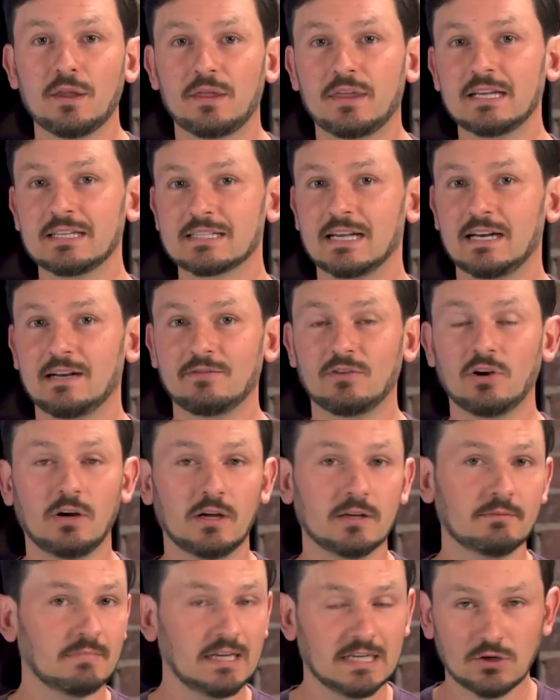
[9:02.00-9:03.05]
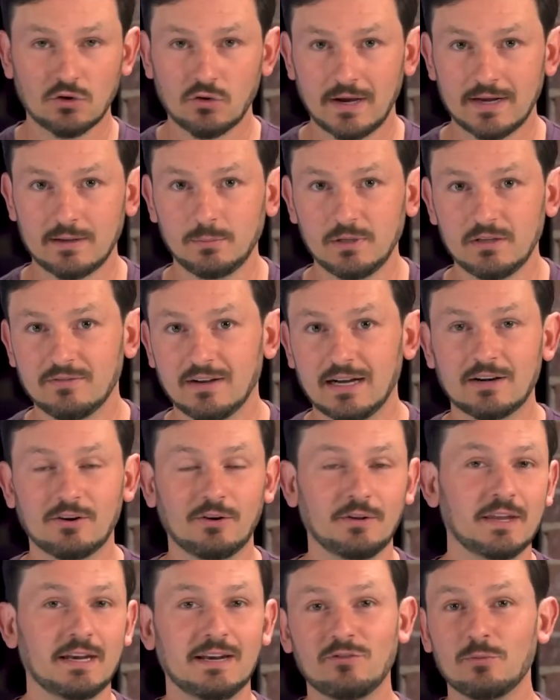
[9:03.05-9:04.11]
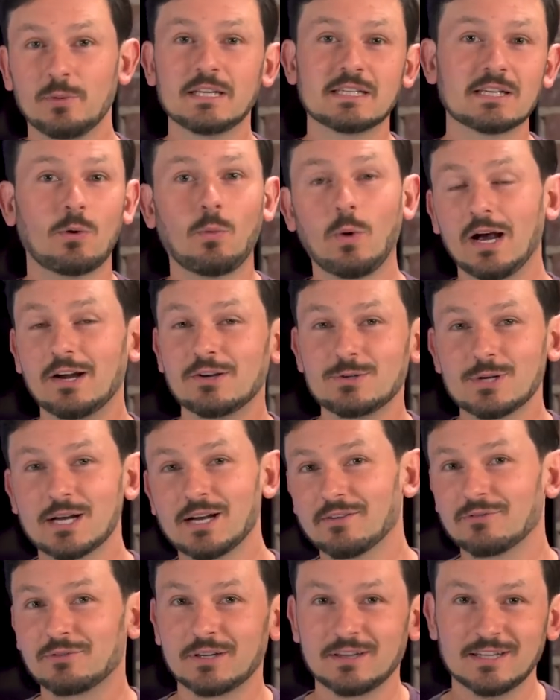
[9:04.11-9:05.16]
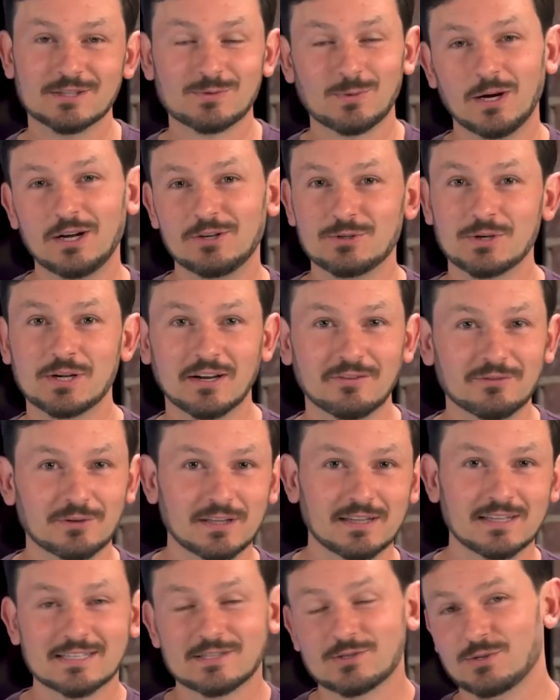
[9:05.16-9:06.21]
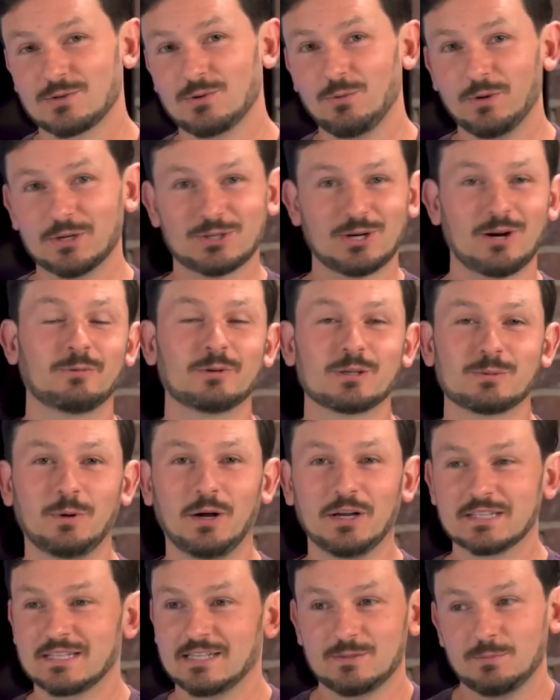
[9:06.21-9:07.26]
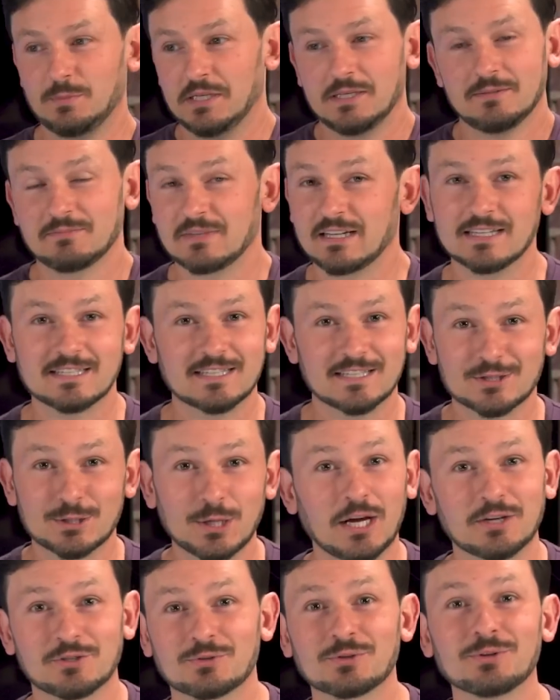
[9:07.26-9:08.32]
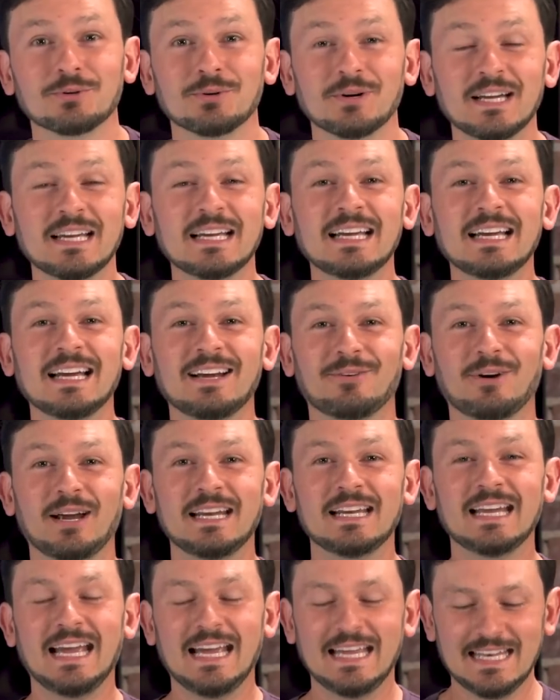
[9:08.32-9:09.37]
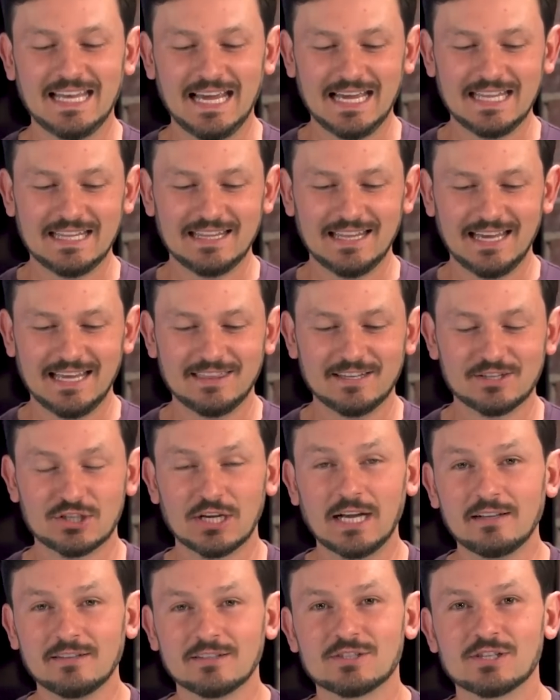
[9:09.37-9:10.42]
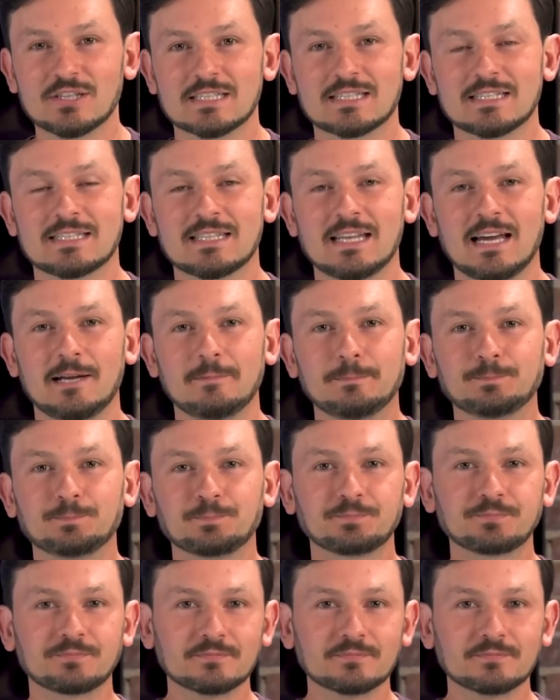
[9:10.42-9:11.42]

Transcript: things that have gone incredibly viral that everybody's like, why aren't you covering this? Why aren't you covering this? To which our response has been, because it's not true, right? And the challenge is that